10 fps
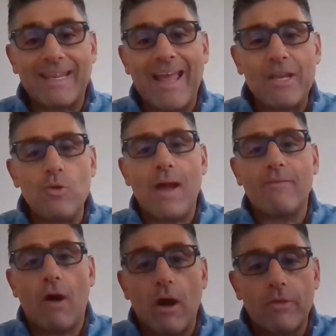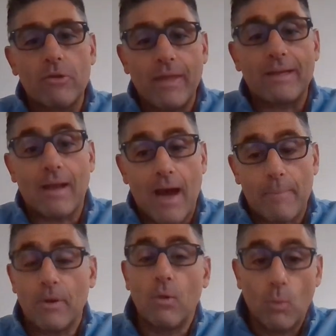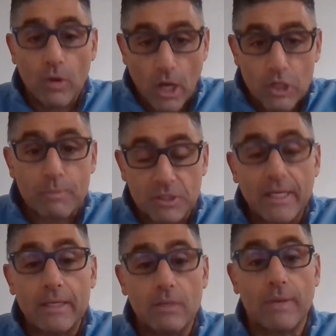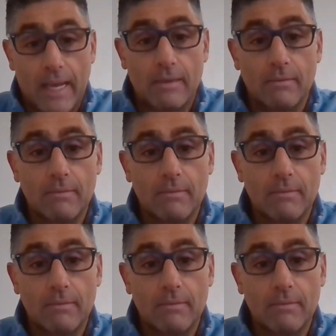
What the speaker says: Can you have other than comp? 100% you can.